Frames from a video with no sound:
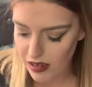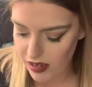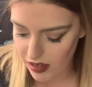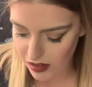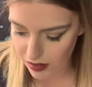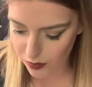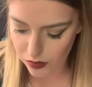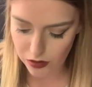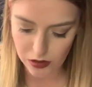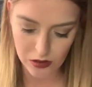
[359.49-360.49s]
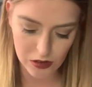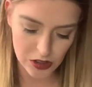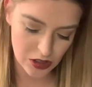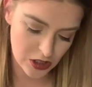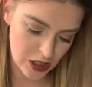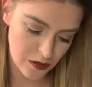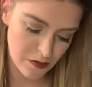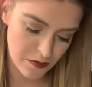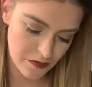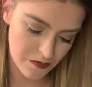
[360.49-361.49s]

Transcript: and I've got some